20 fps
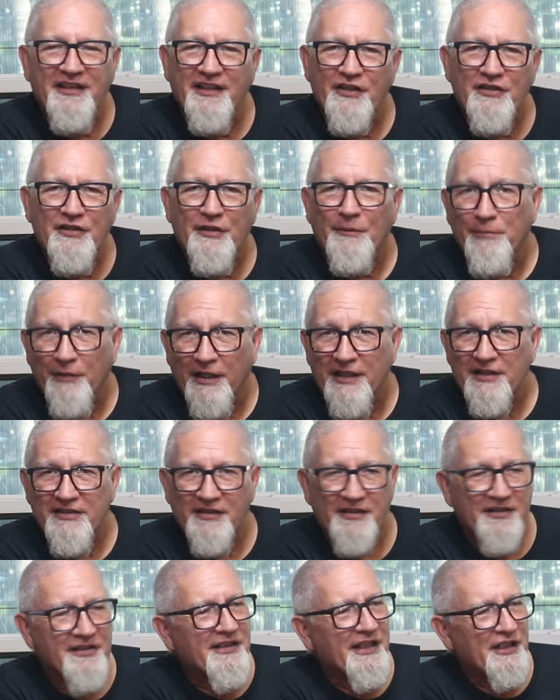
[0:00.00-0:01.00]
this are
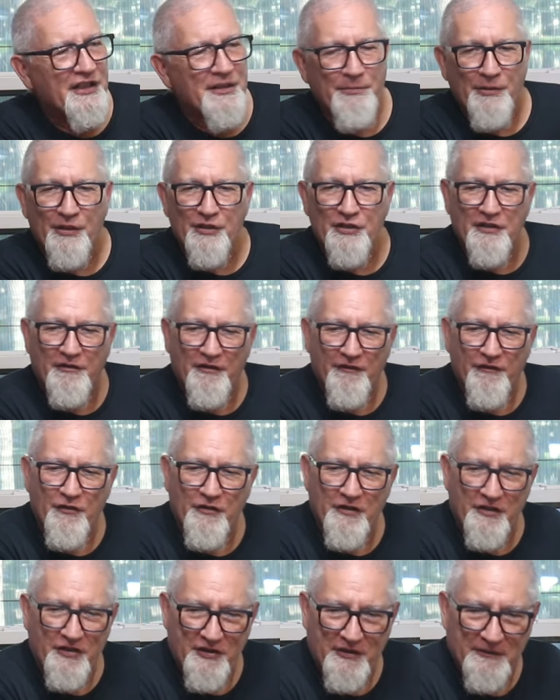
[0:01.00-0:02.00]
priceless and that's Spirits of the
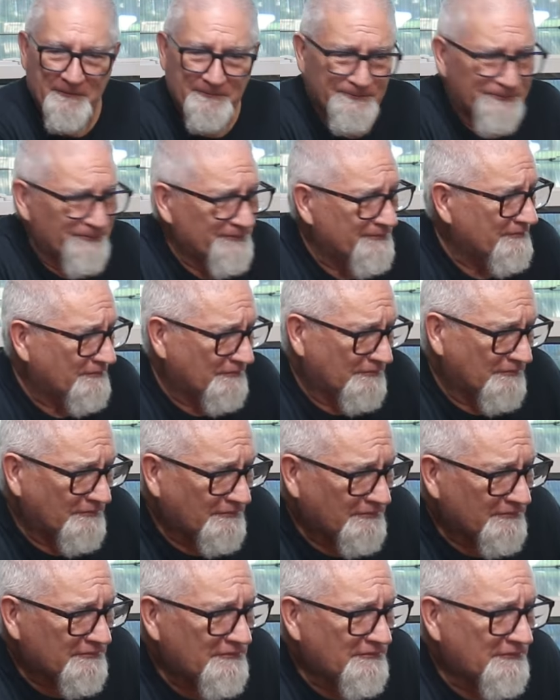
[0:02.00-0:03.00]
Forest.
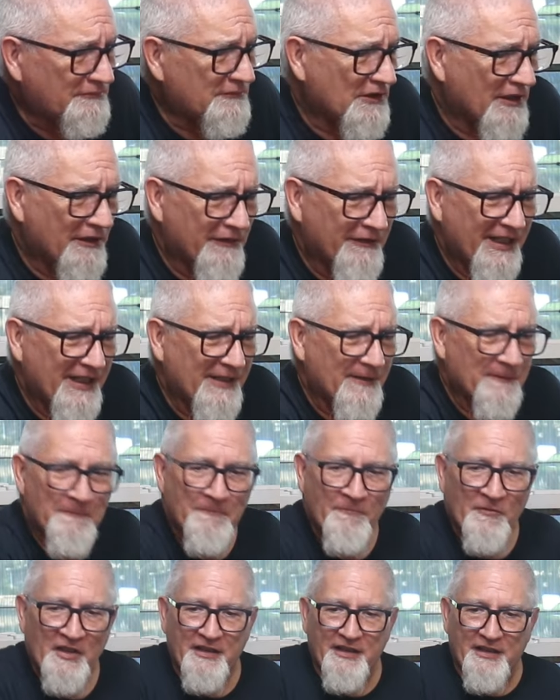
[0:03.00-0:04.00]
All right,
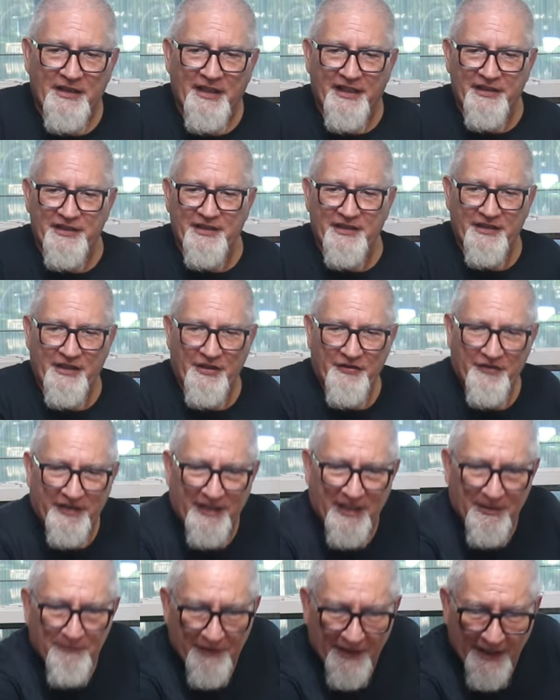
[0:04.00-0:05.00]
and then another
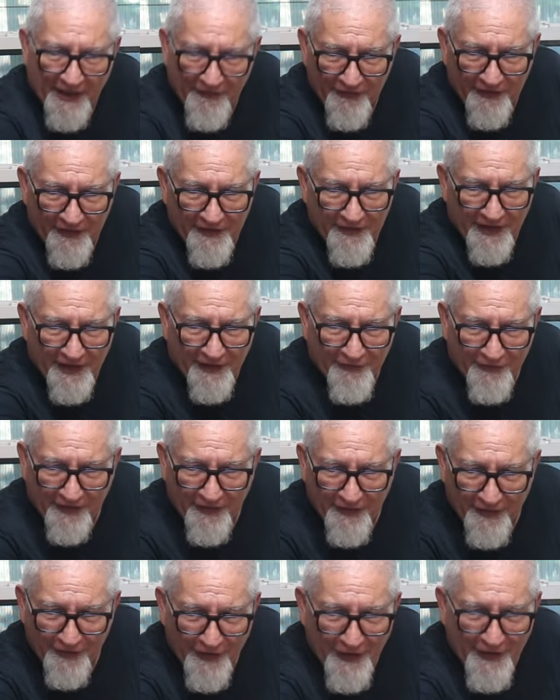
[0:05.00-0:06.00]
game that I've never heard